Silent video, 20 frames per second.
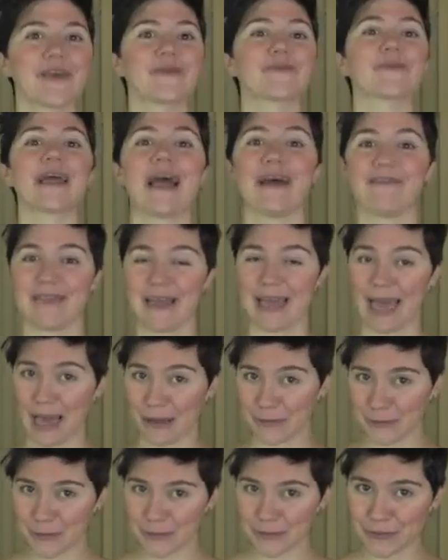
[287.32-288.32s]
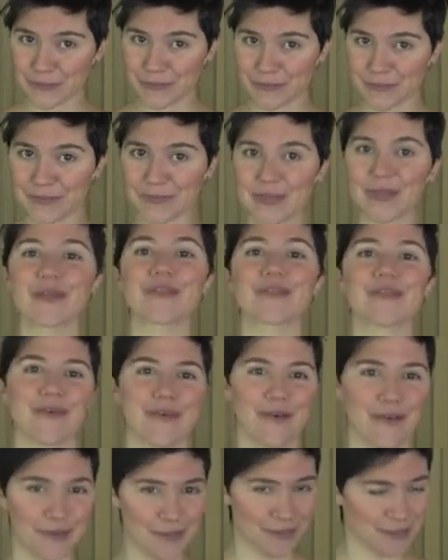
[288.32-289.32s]
We have the house, the
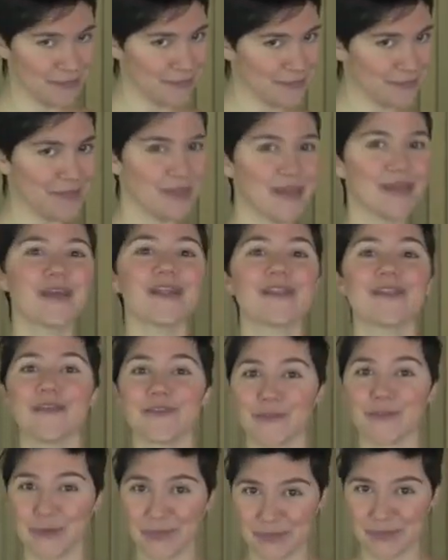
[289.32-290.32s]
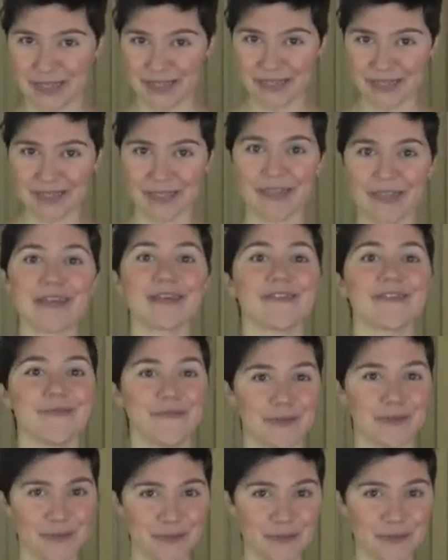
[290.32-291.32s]
garden, the zombies, the
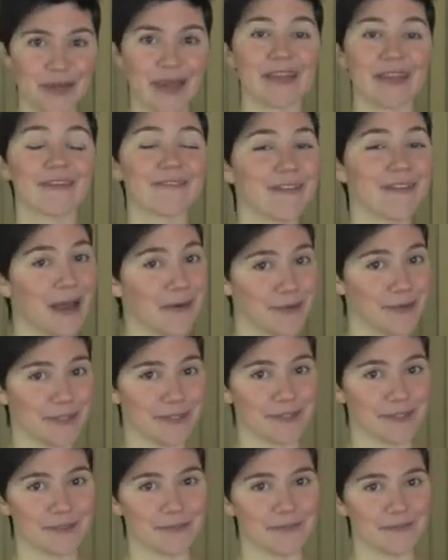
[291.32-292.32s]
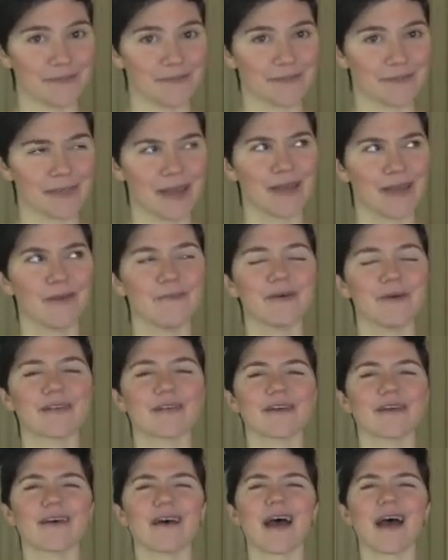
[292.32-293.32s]
broom and the flowers.
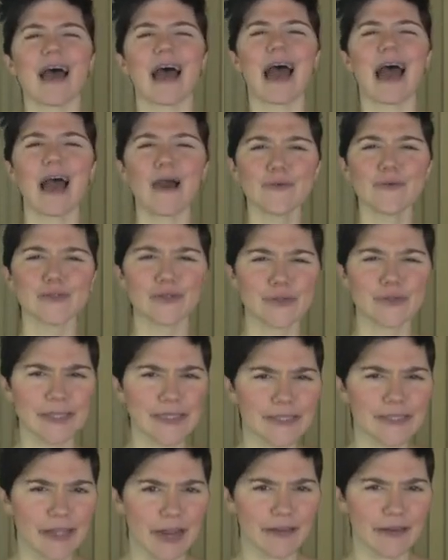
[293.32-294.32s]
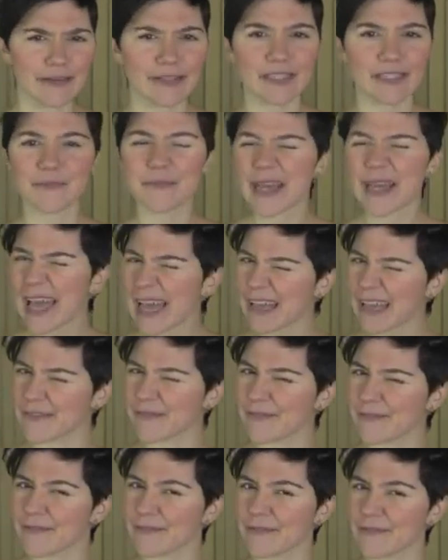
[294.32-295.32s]
But how do these characters
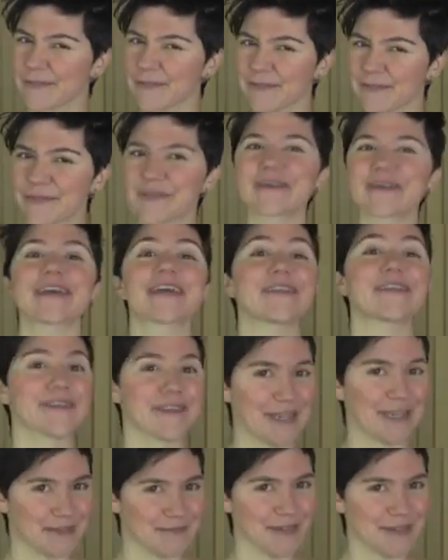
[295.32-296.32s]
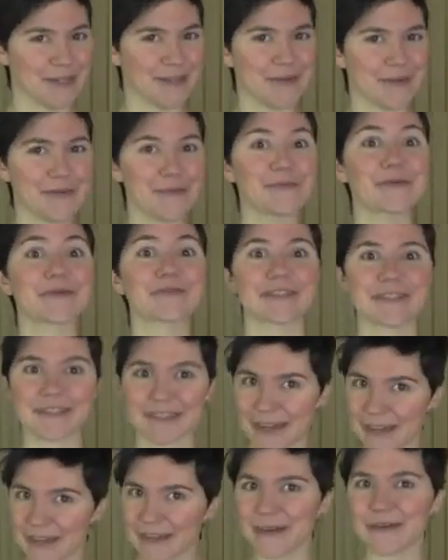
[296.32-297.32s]
behave? In the next video, we'll
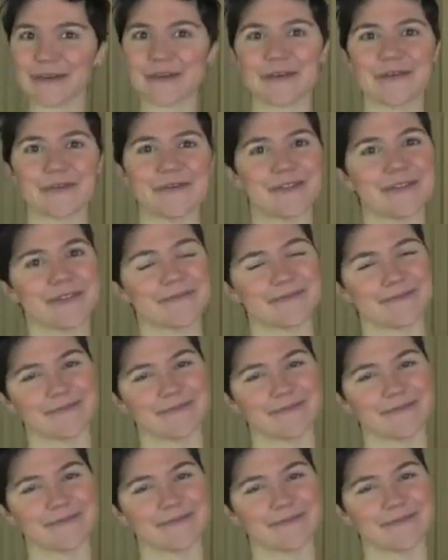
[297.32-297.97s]
design our code.